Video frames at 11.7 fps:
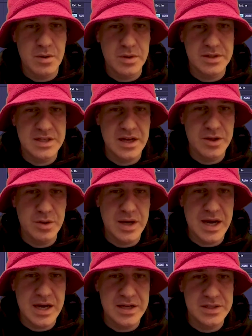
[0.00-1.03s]
I want to tell you
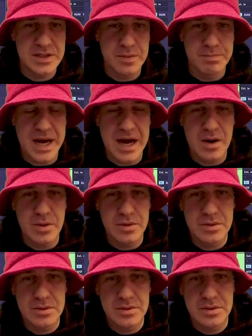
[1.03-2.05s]
guys about
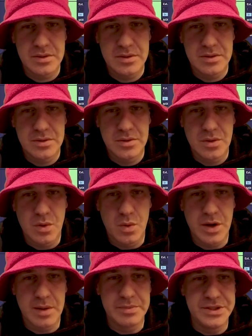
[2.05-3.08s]

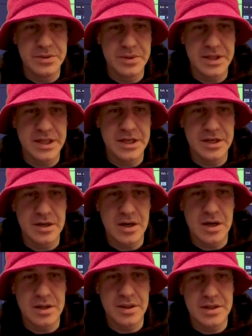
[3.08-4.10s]
what I'm doing here
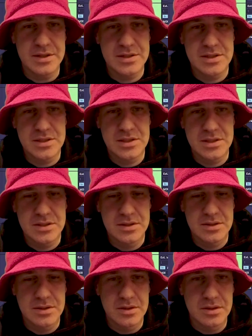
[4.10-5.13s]
on this
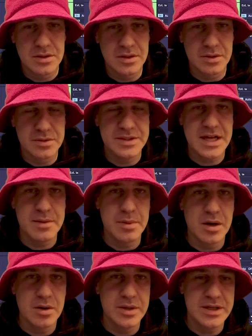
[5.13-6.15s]
little
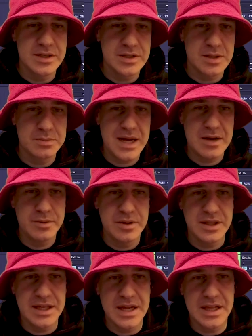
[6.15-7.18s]
demo is I'm not
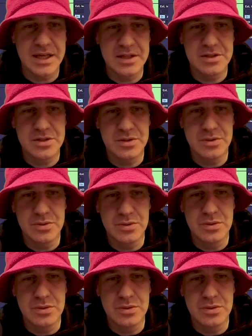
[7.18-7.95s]
really getting into